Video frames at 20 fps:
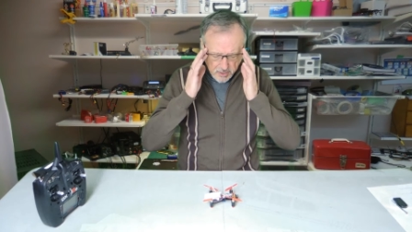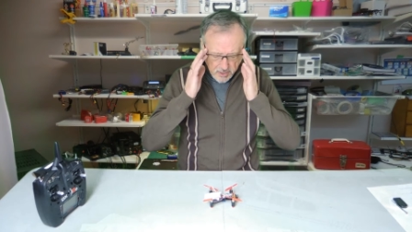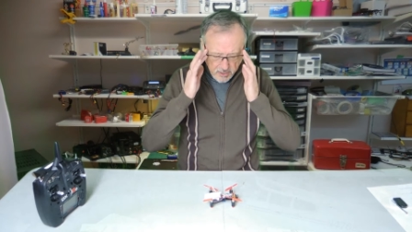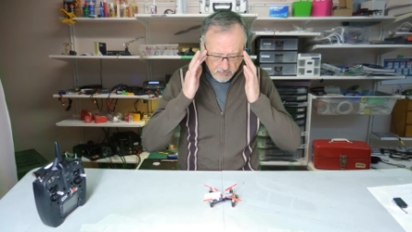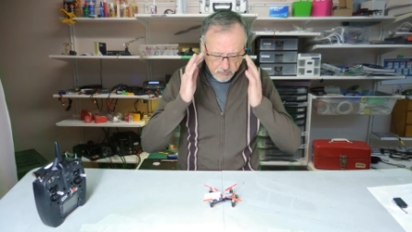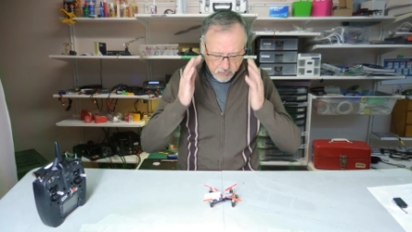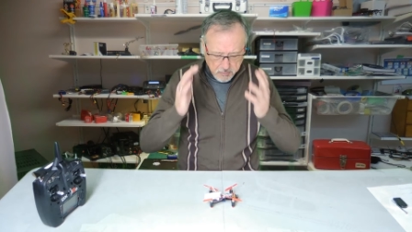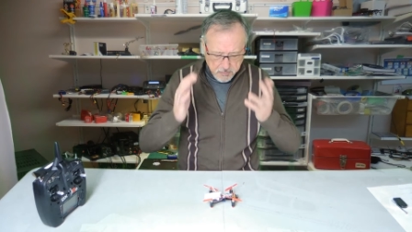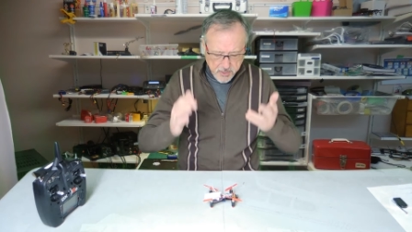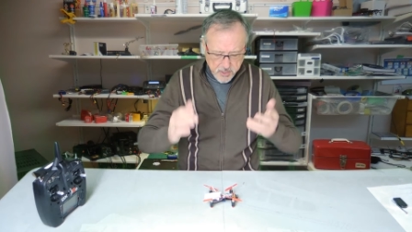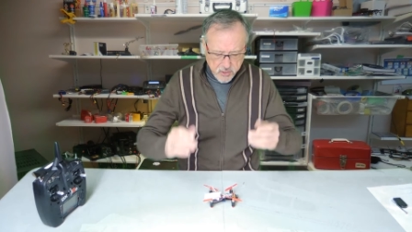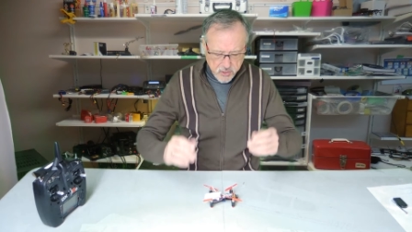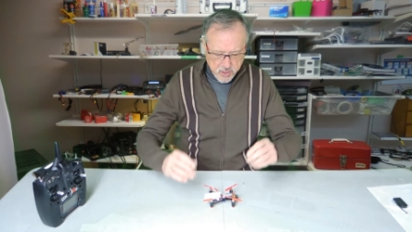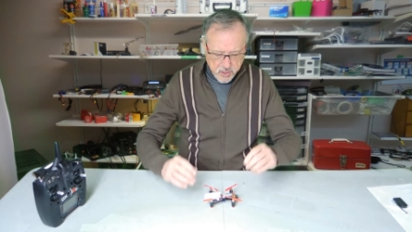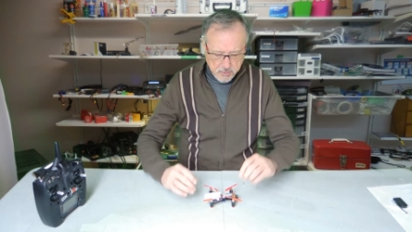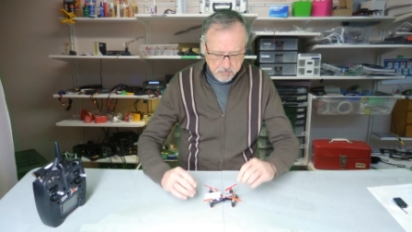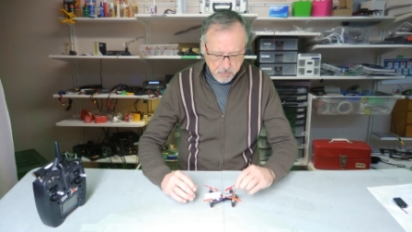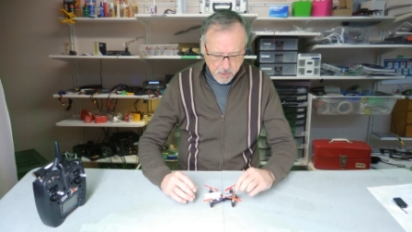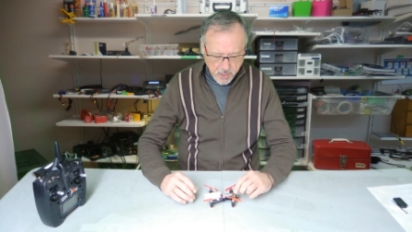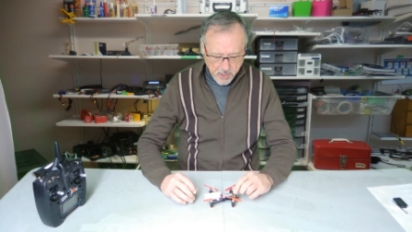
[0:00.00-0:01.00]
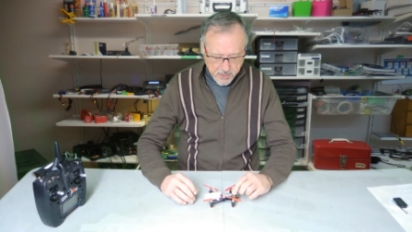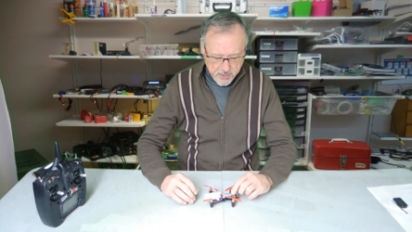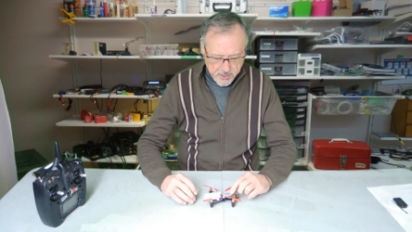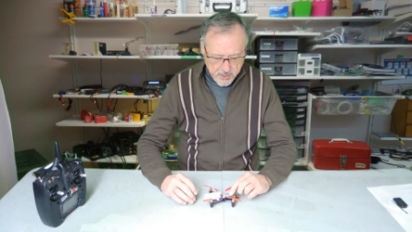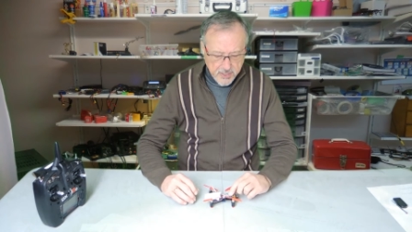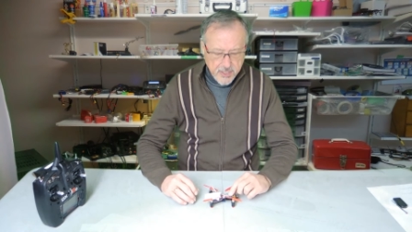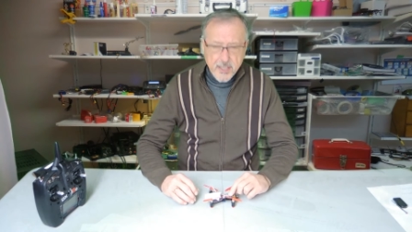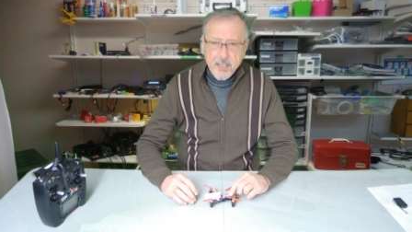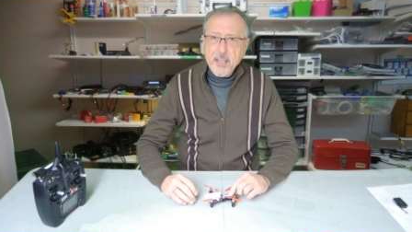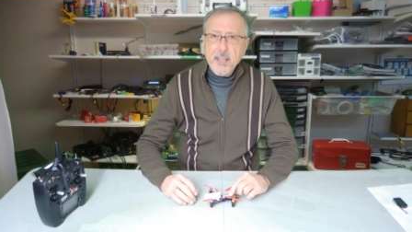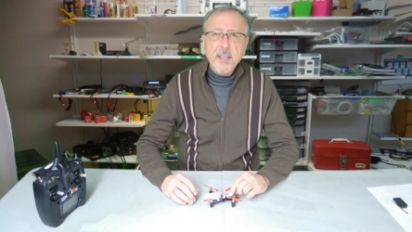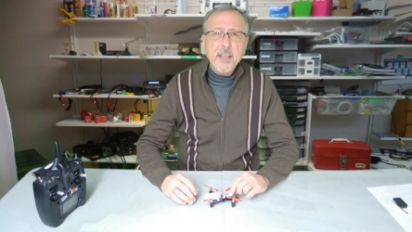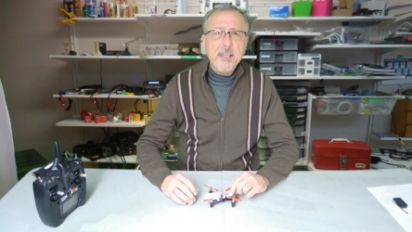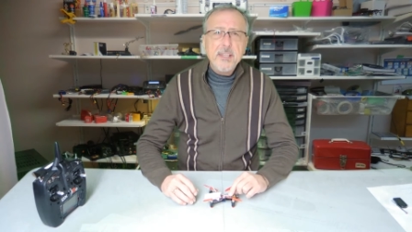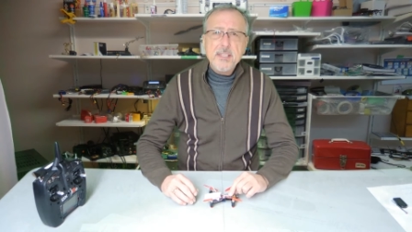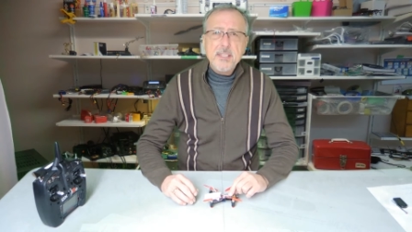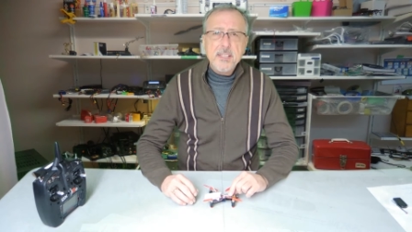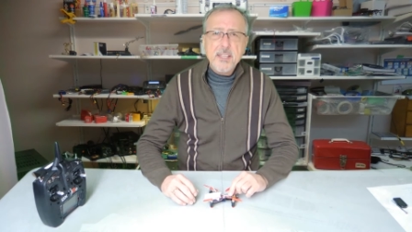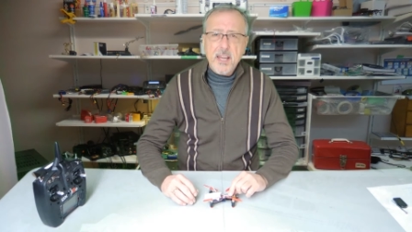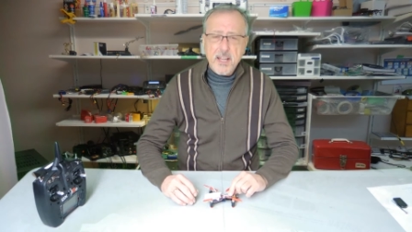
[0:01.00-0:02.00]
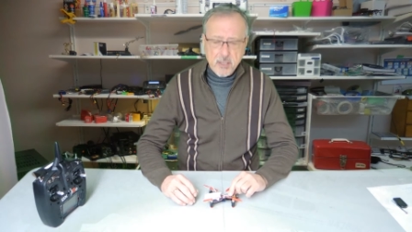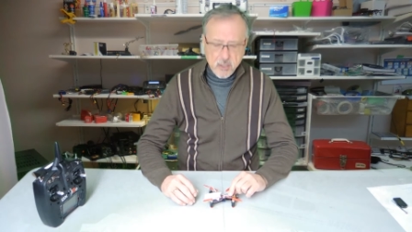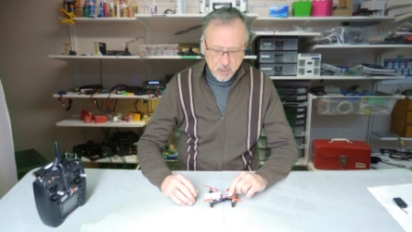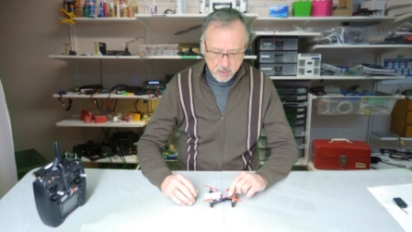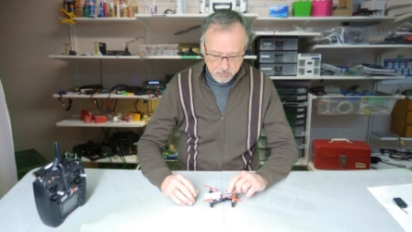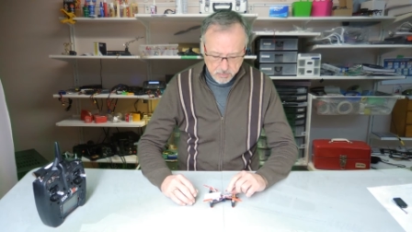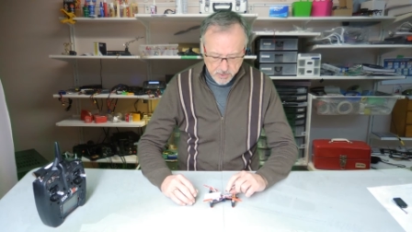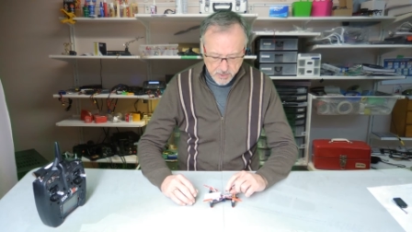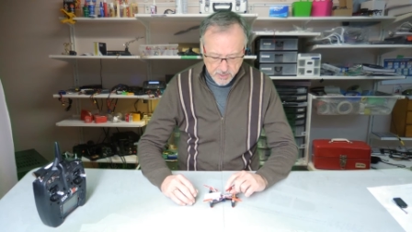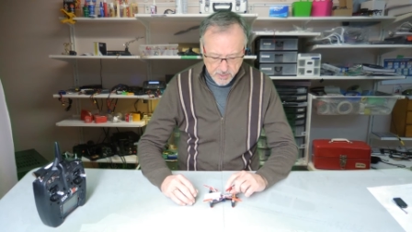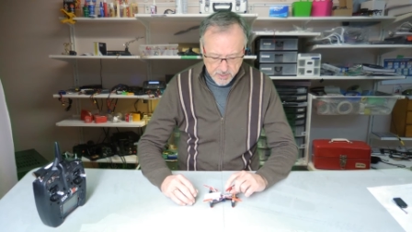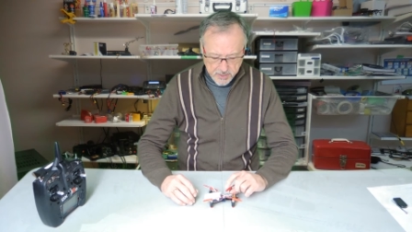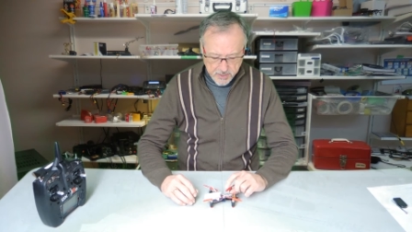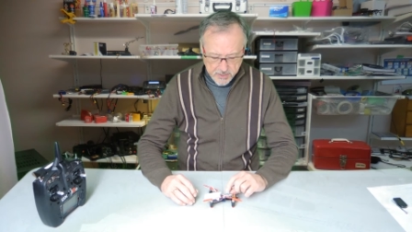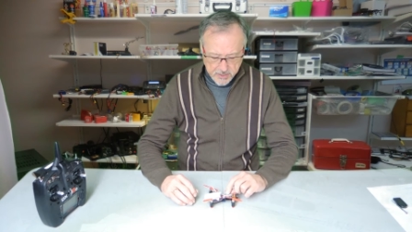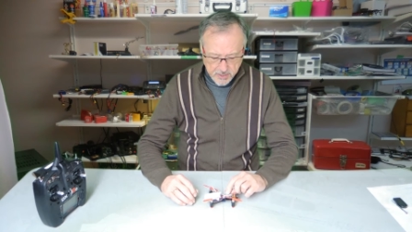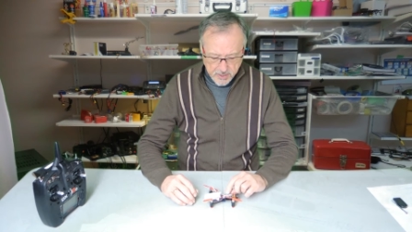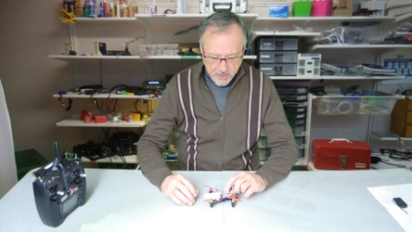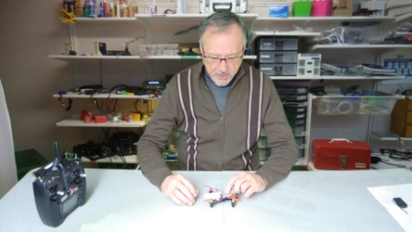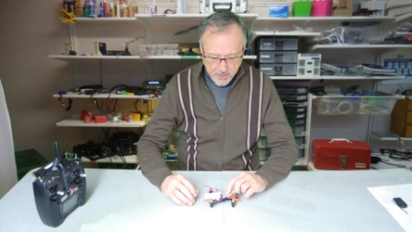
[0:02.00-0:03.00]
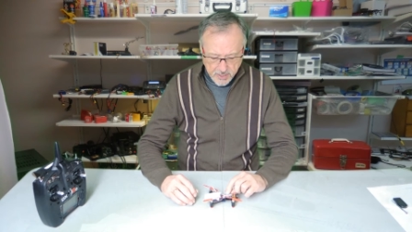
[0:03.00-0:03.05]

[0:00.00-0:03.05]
information to bind. It isn't that complicated.